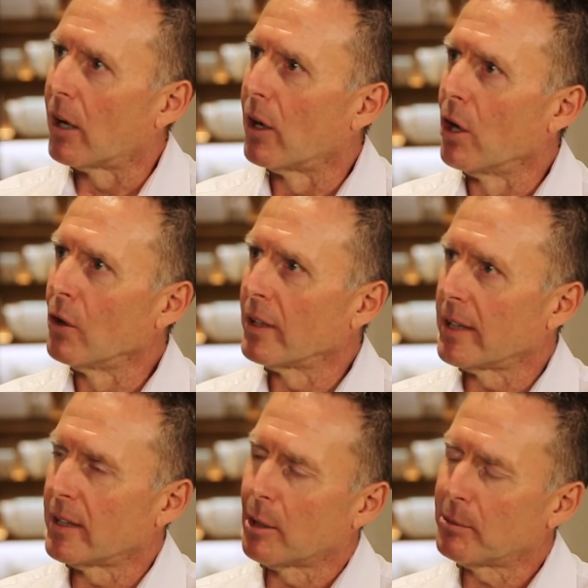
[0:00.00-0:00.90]
our own
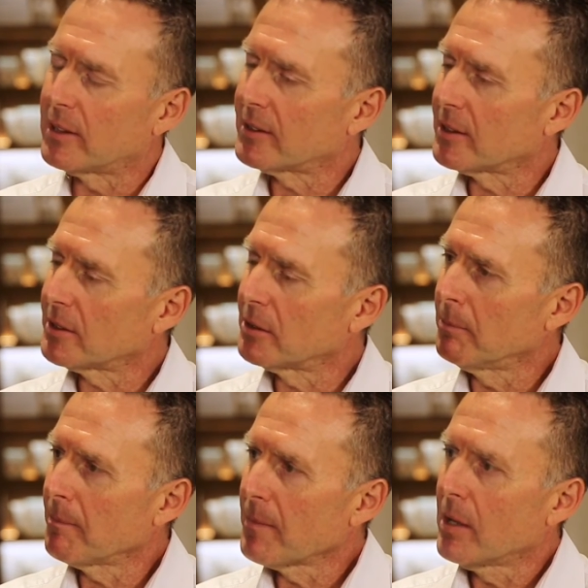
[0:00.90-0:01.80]
ERP
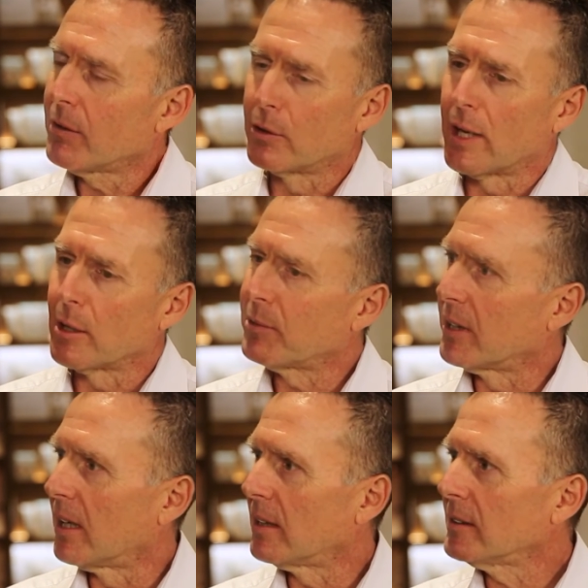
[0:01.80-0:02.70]
system through
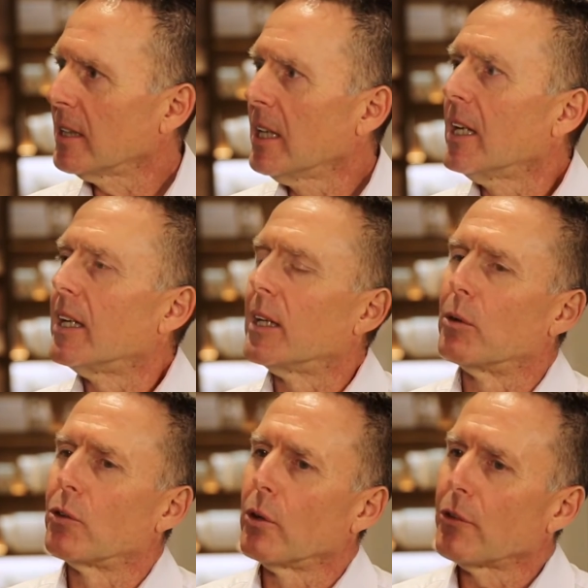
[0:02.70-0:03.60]
APIs. It
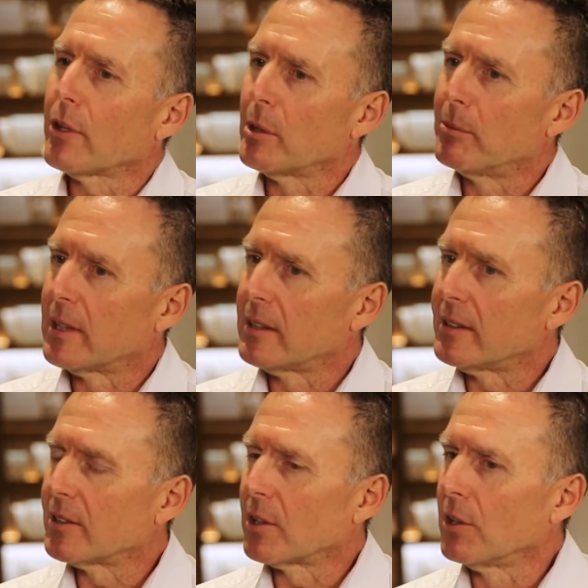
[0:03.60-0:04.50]
was also the
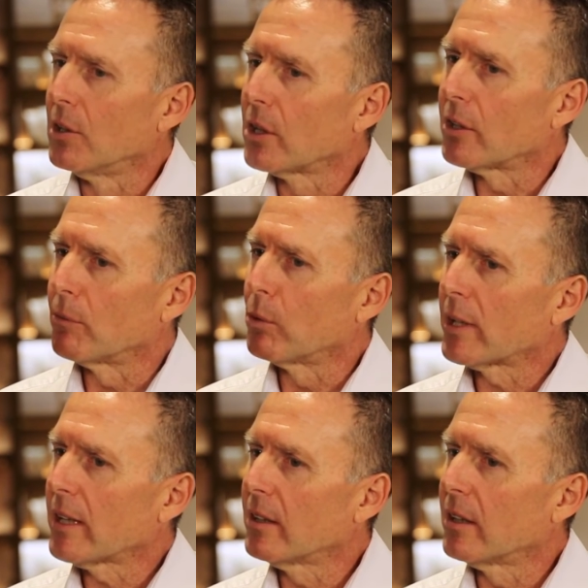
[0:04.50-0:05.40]
ability to look at
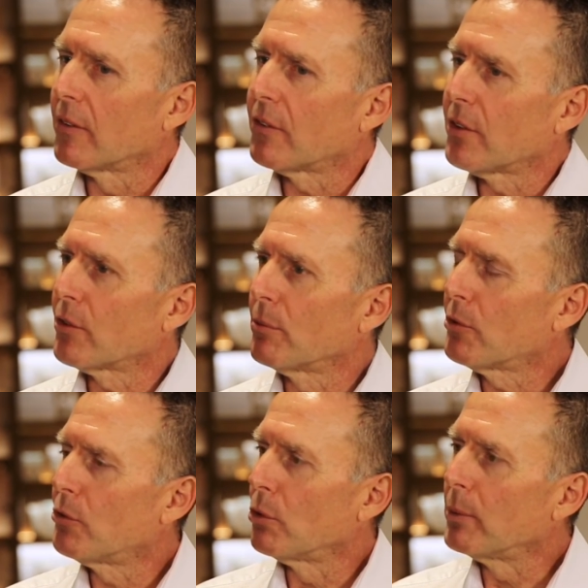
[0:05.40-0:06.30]
what other systems
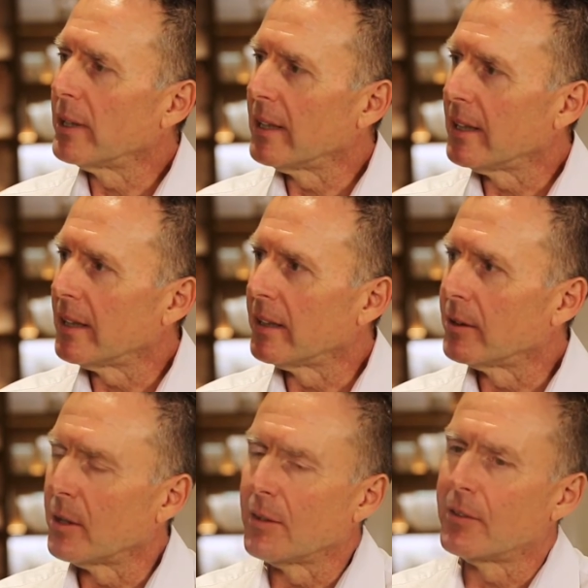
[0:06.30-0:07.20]
do we
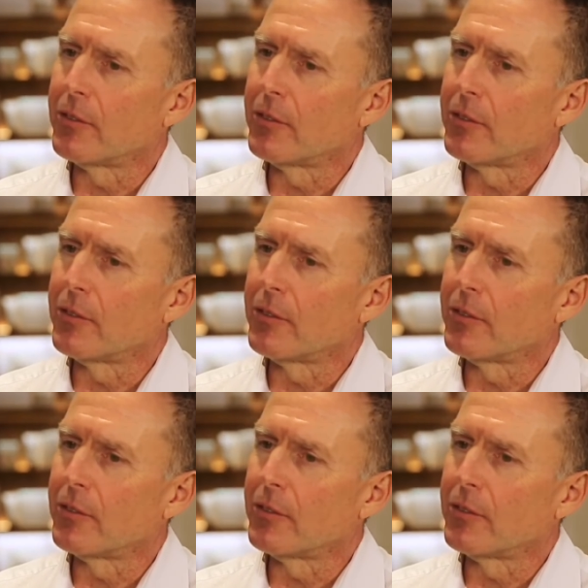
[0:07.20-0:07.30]
need, if